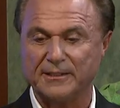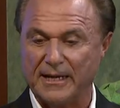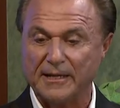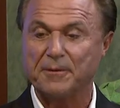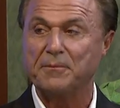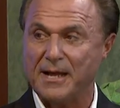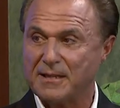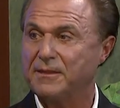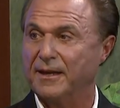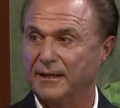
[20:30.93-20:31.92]
and I am
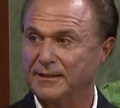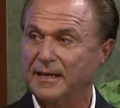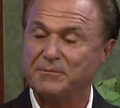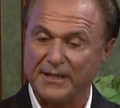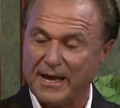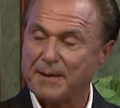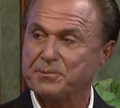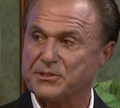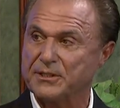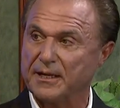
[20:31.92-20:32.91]
not that. I'm the
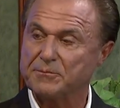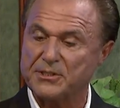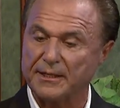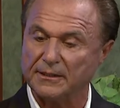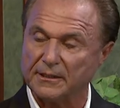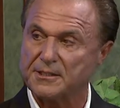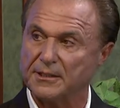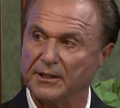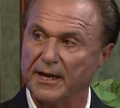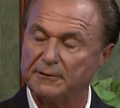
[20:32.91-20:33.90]
opposite. I'm saying,
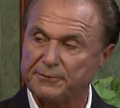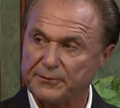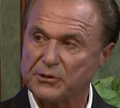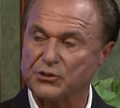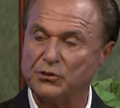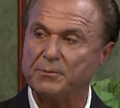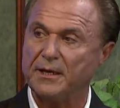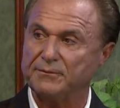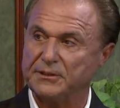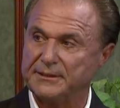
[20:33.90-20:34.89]
listen, at first you may
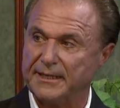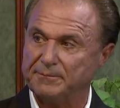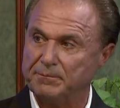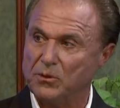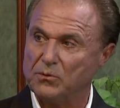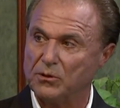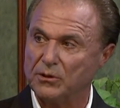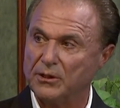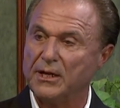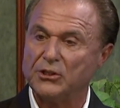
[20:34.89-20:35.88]
have to take
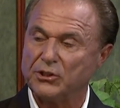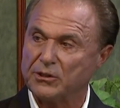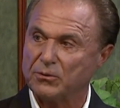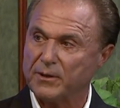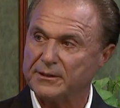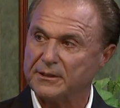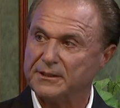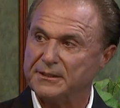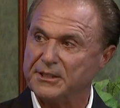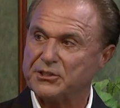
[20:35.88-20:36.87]
more to correct a
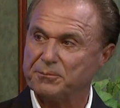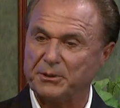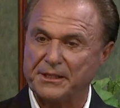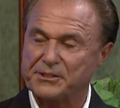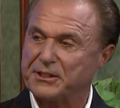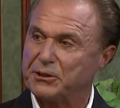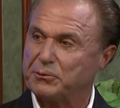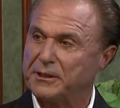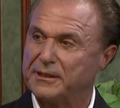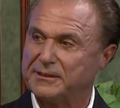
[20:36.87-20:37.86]
condition, but as
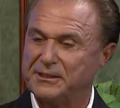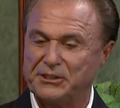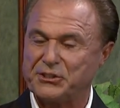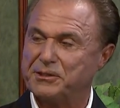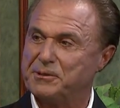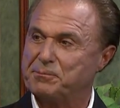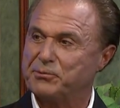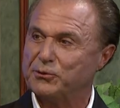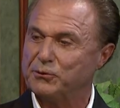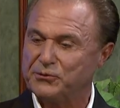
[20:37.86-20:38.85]
the uh, condition
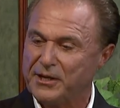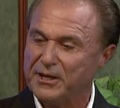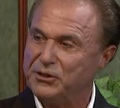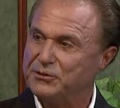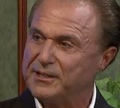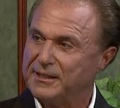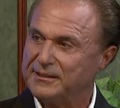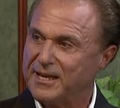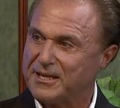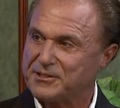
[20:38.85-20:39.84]
improves, you take
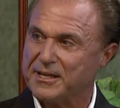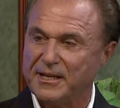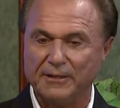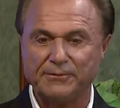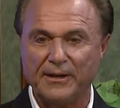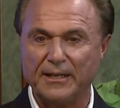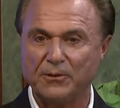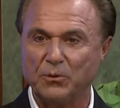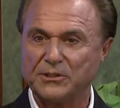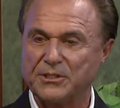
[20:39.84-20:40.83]
less. And finally,
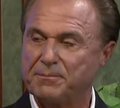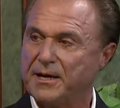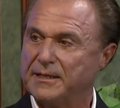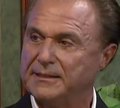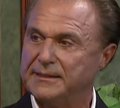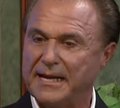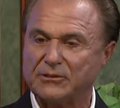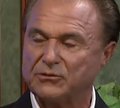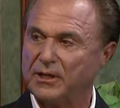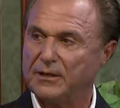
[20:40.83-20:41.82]
once the body
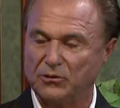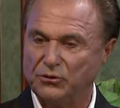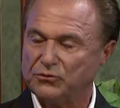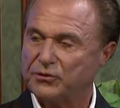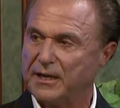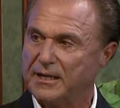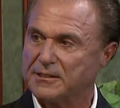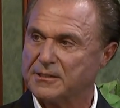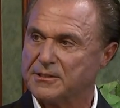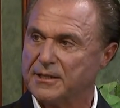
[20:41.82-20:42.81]
natural or
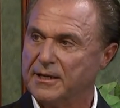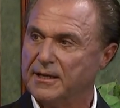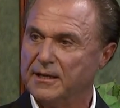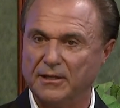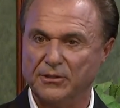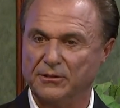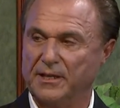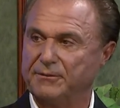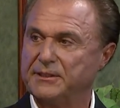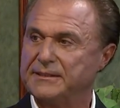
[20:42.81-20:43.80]
neutralizes you don't
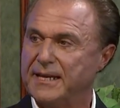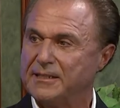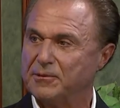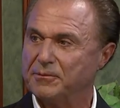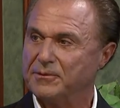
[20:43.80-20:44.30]
have to take them.